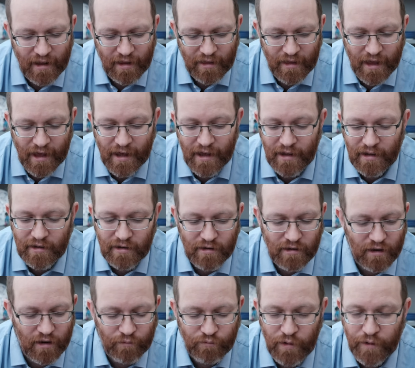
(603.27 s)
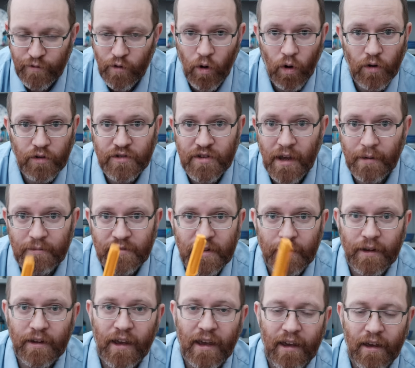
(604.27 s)
then we've got um,
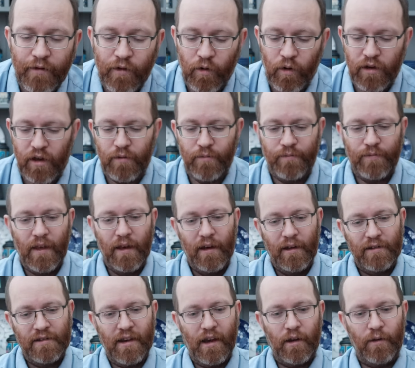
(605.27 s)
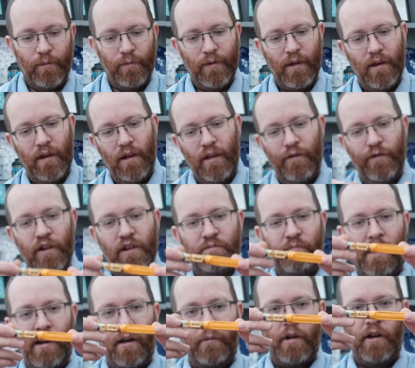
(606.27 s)
something here for you. So, first
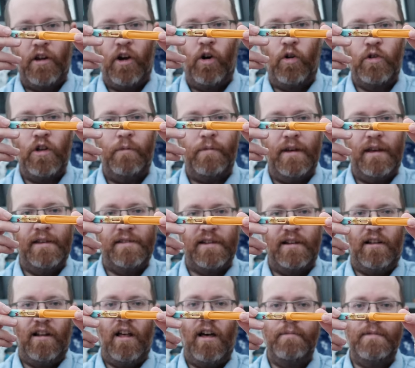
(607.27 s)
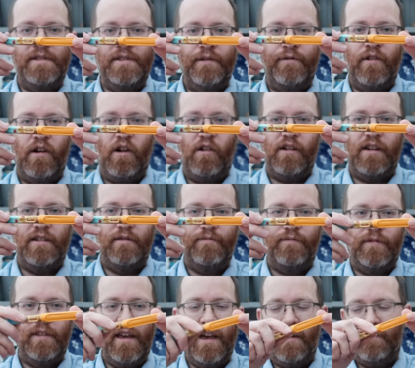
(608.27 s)
pen I'm going to hold up is a Lamy Safari.
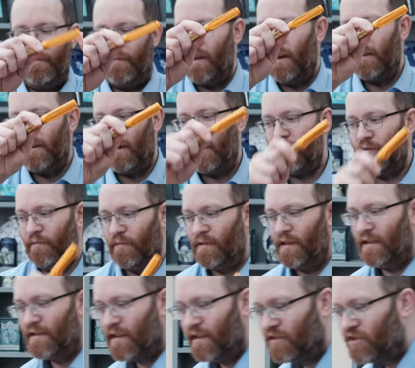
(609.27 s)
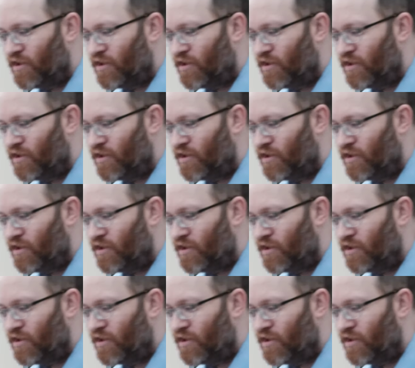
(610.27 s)
Yeah, I know, it's a